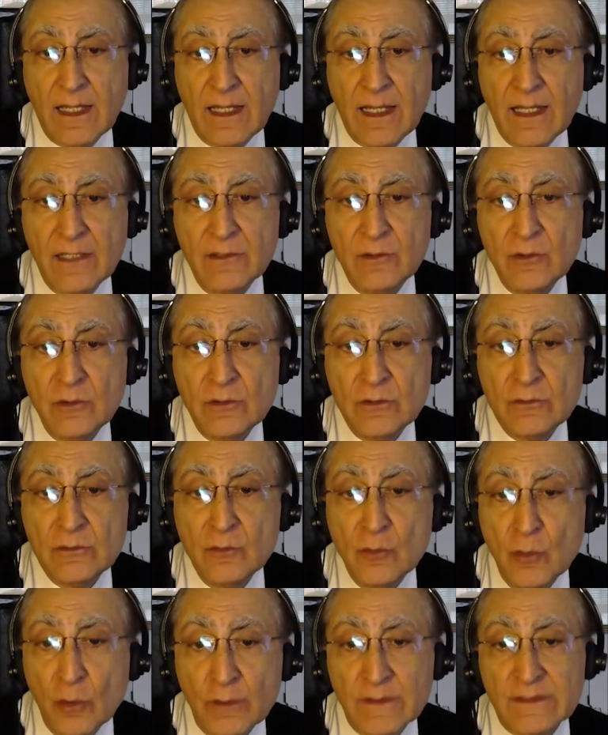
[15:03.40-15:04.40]
and
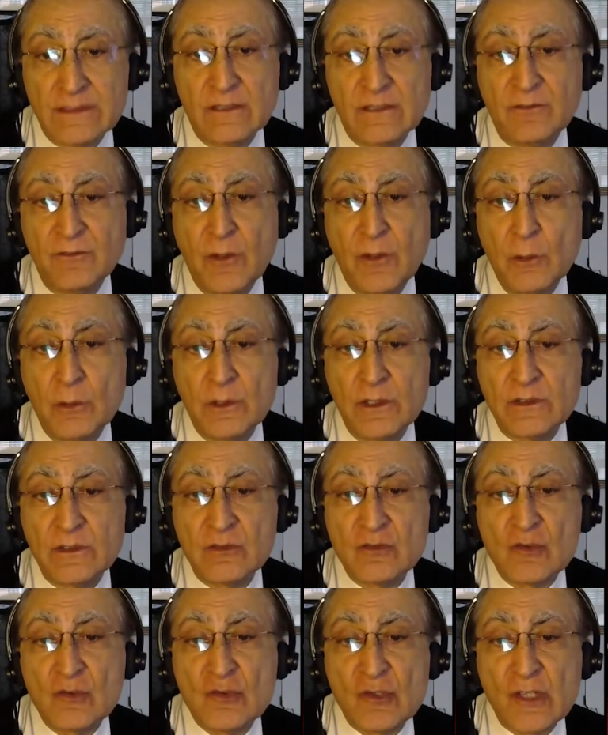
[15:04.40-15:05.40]
nor is it
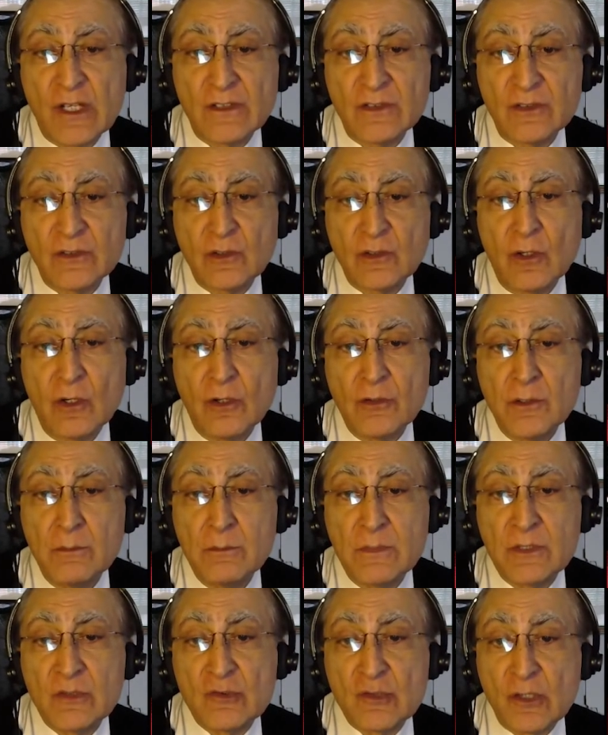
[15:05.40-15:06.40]
focused just on the
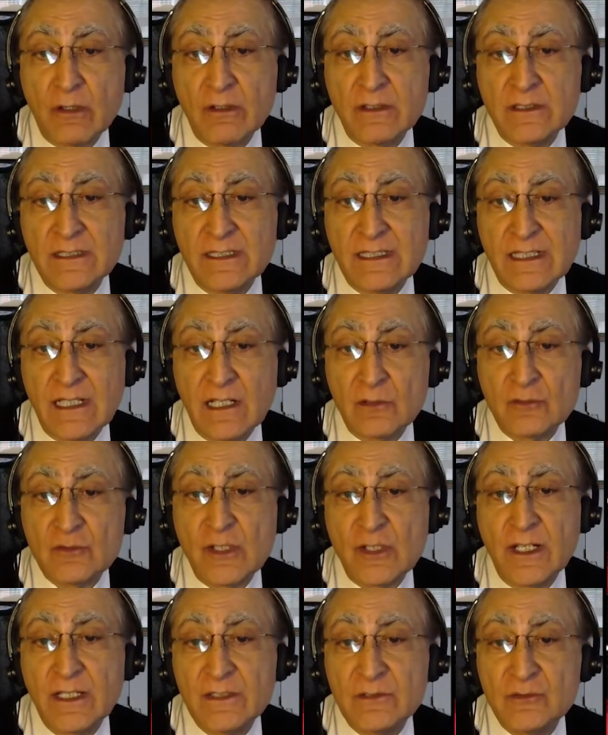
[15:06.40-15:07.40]
majority
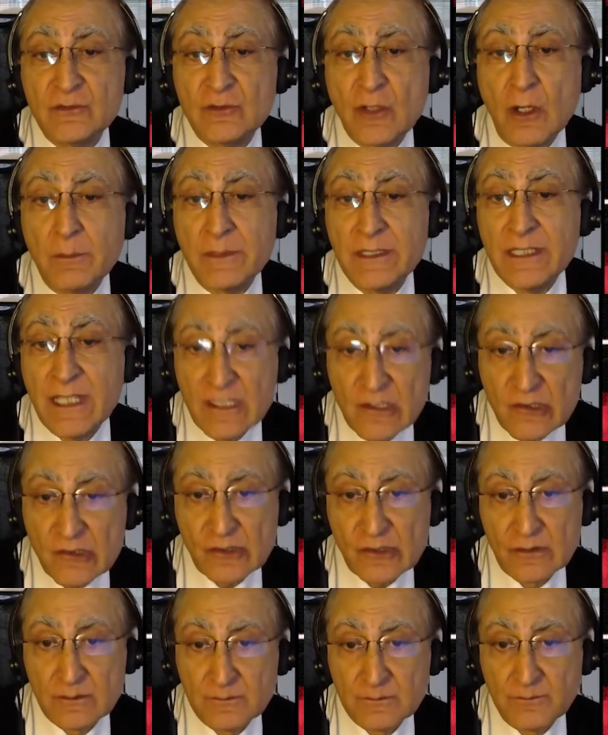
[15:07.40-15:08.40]
culture as
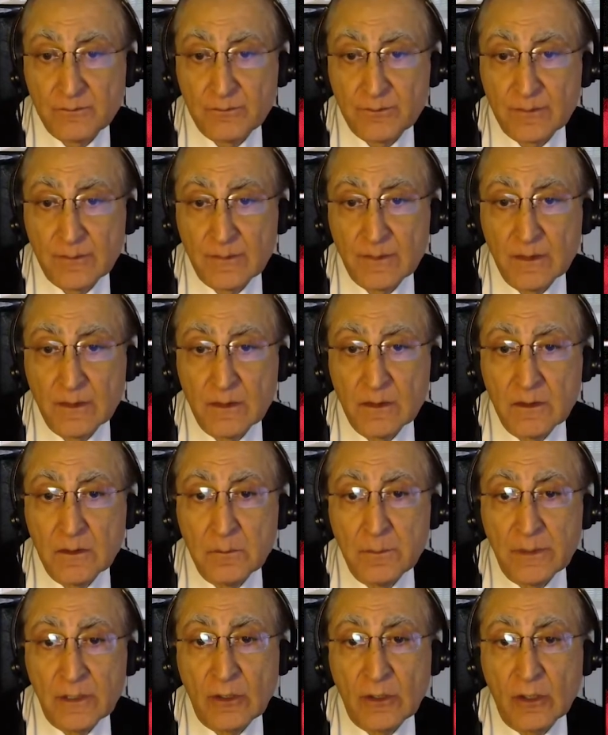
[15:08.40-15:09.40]
domination,
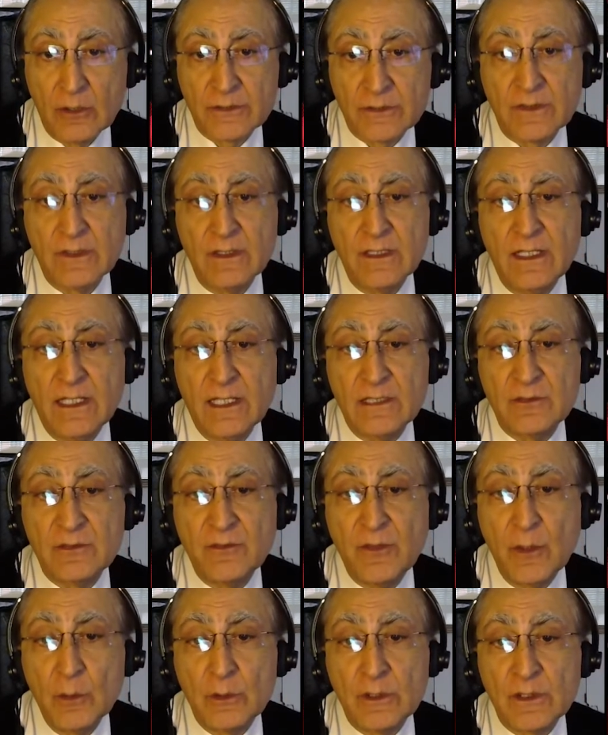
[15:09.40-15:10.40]
because it's
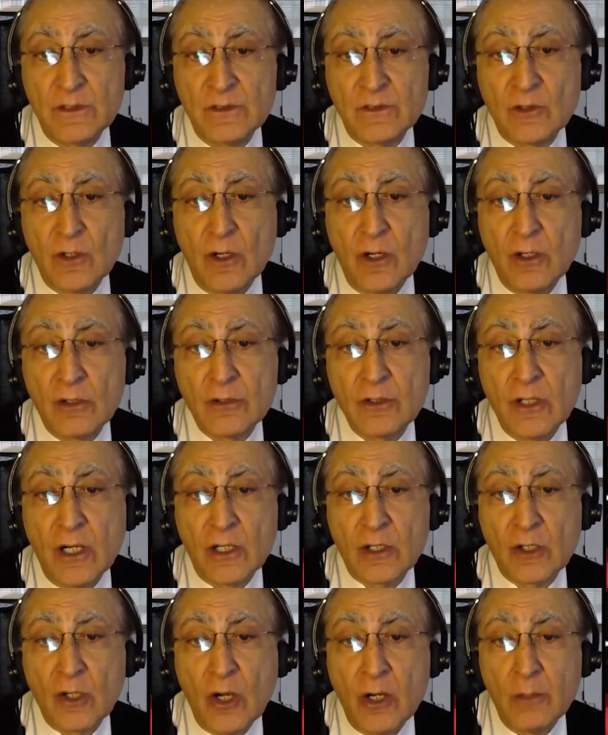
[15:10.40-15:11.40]
focused on
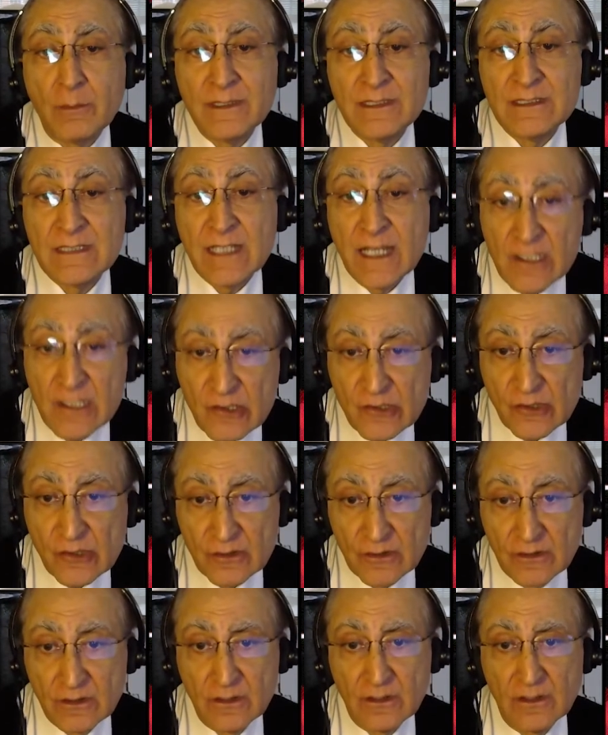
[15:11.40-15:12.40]
accommodation
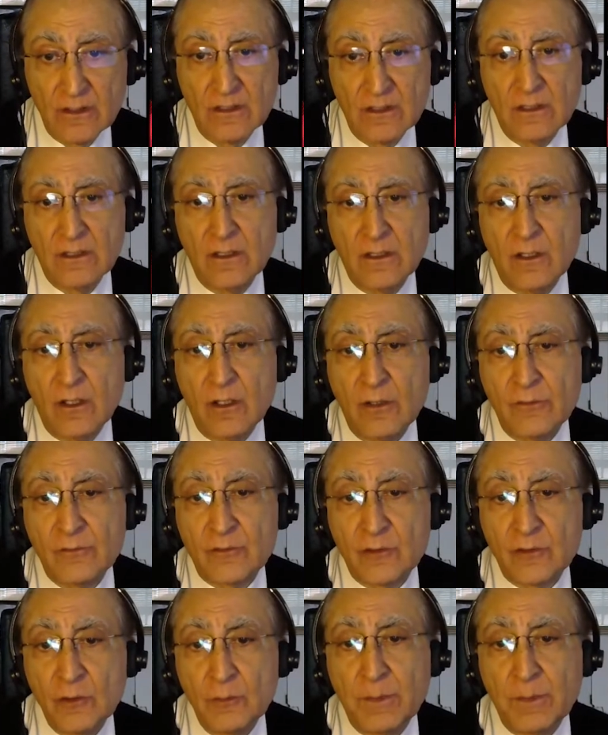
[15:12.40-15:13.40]
of
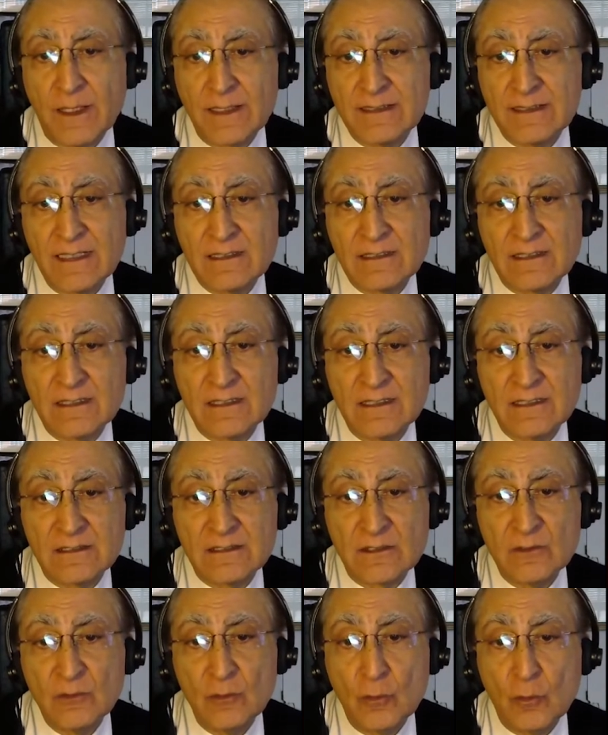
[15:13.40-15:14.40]
group
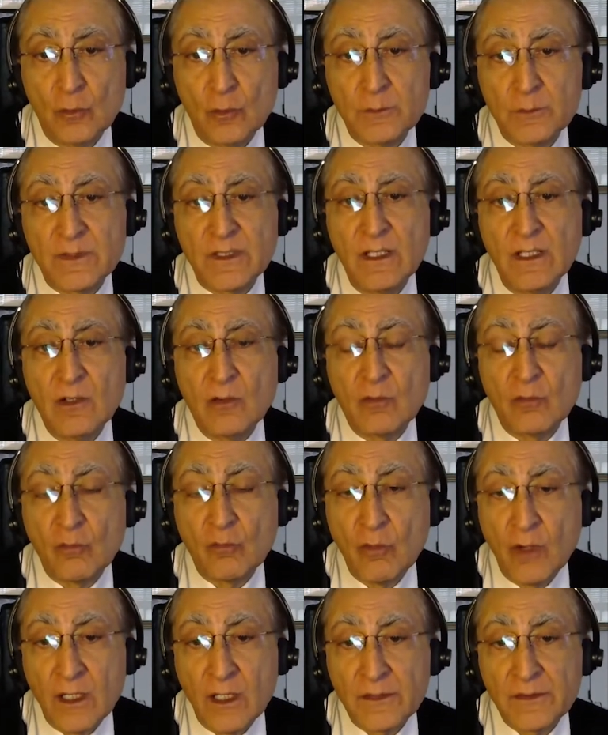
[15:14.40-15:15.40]
identities and norms
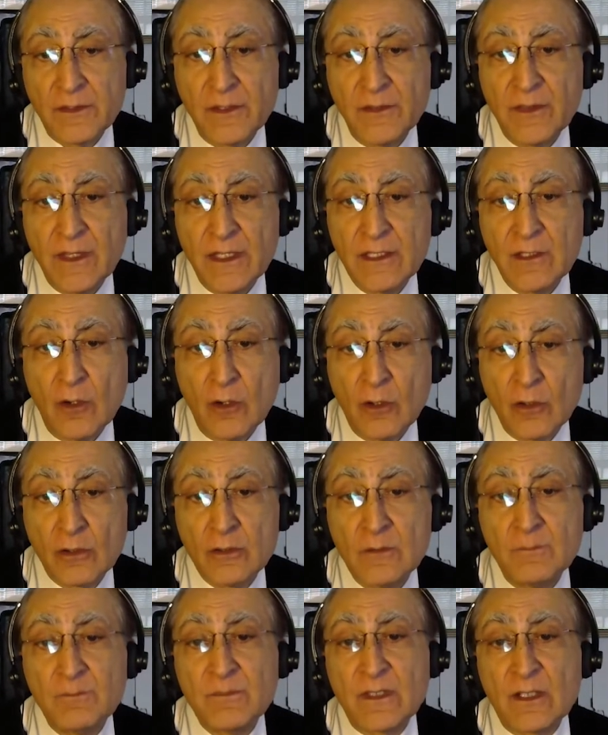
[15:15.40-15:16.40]
rather than
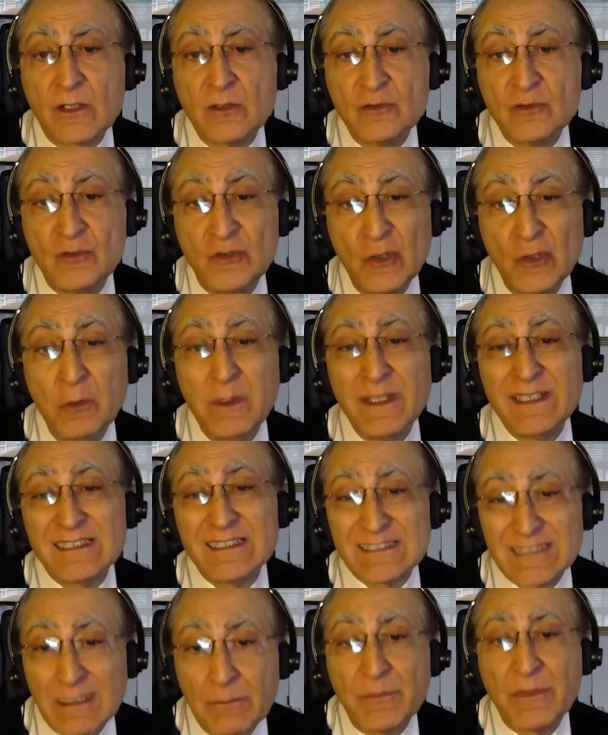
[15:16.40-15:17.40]
on doing
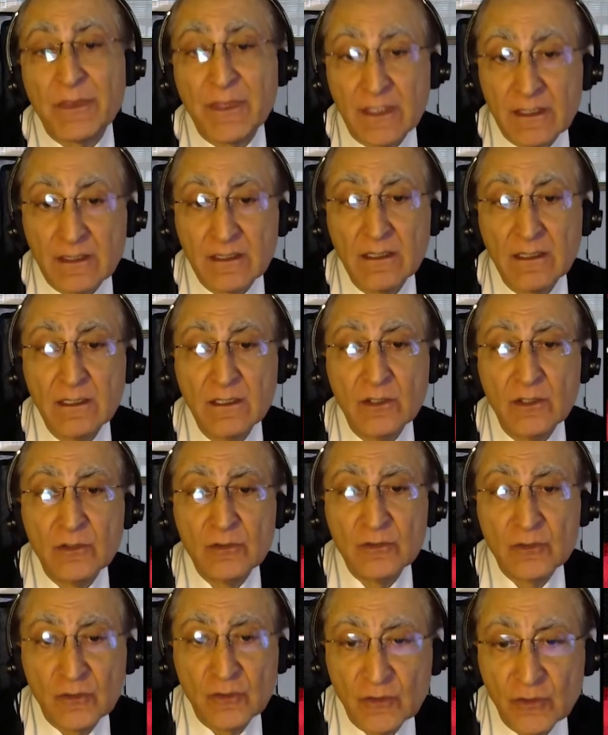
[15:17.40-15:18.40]
something
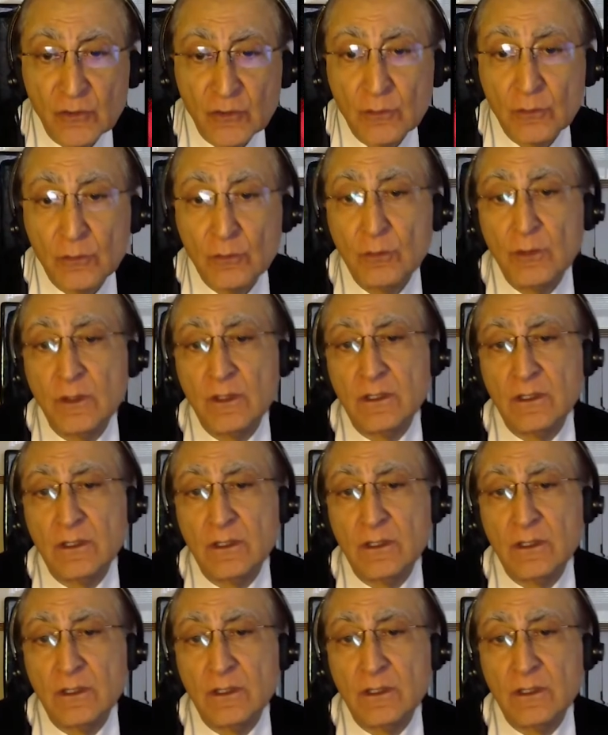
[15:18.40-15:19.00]
to